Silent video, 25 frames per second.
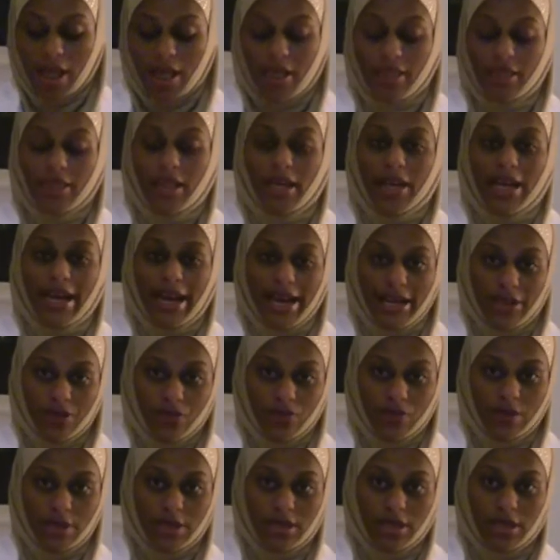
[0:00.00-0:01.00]
The net
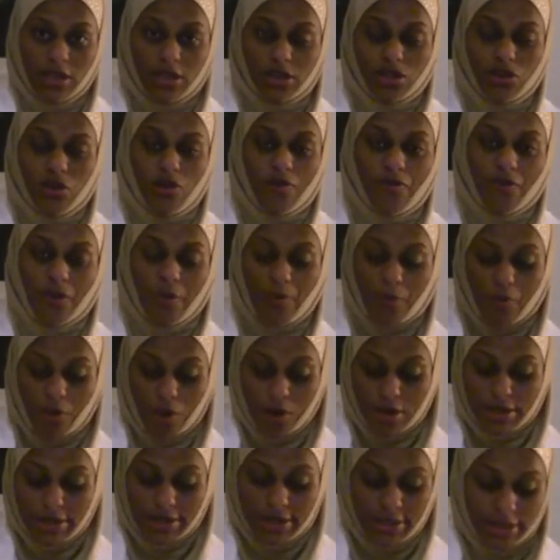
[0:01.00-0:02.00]
result of the
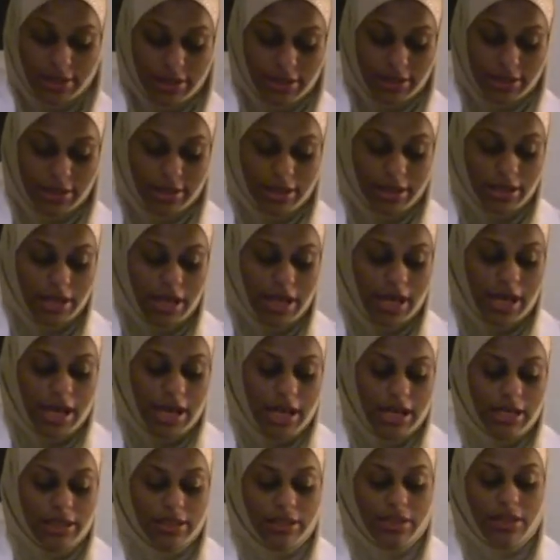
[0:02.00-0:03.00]
process
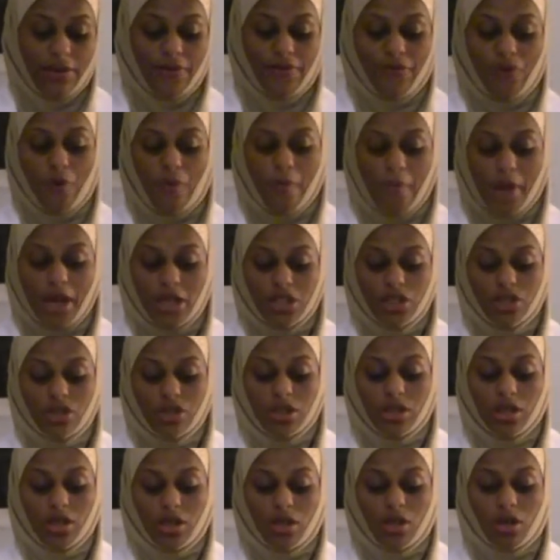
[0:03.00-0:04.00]
is the
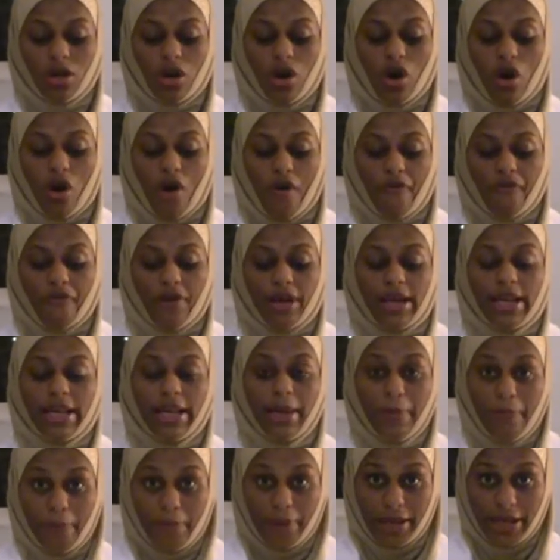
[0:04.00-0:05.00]
formation of a
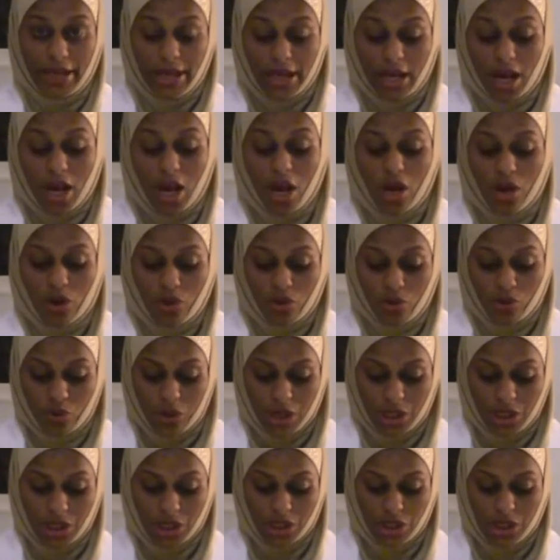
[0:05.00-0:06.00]

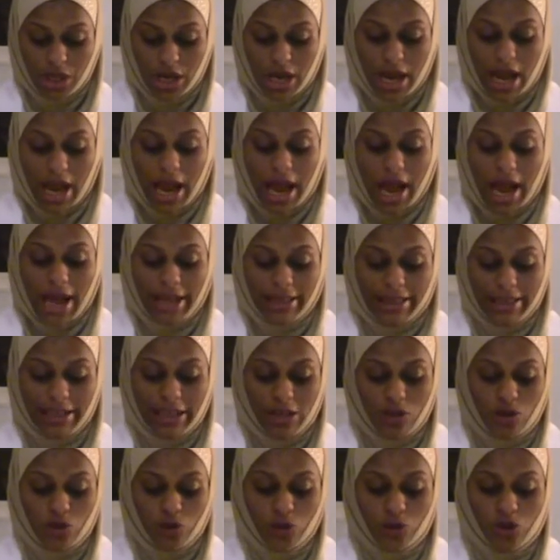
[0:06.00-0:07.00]
lipid-rich
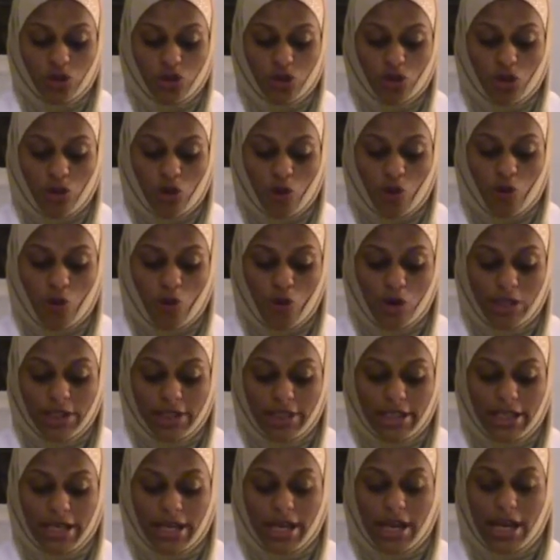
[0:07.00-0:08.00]

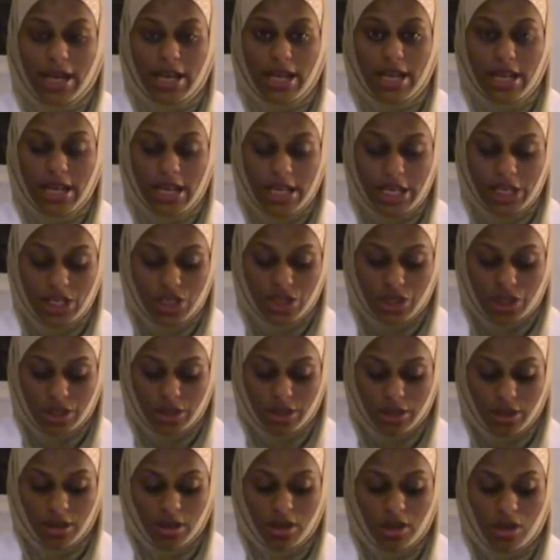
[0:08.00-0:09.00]
atherosclerotic
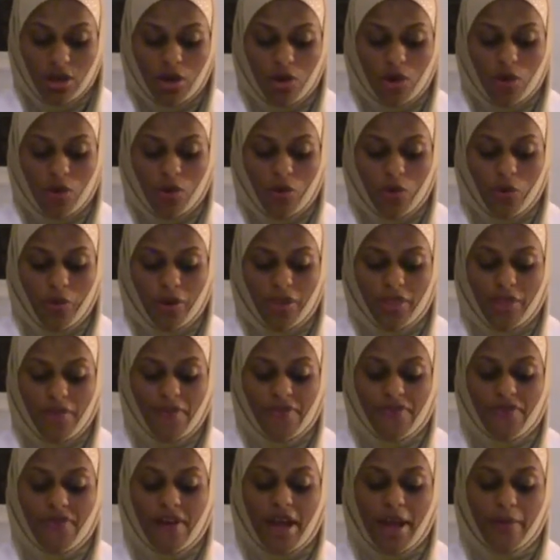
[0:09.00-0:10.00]
lesion with a
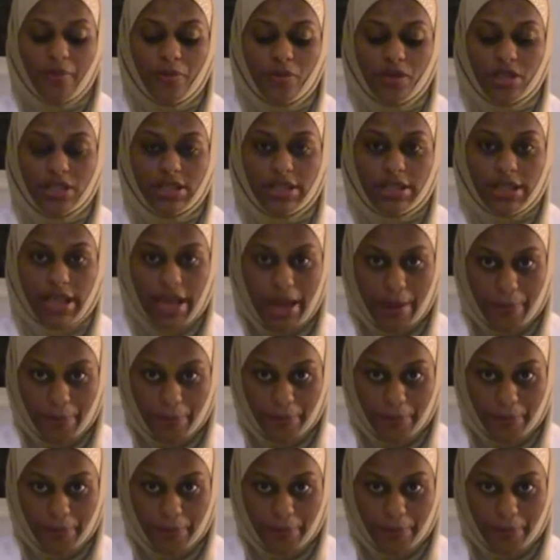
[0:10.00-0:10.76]
fibrous cap.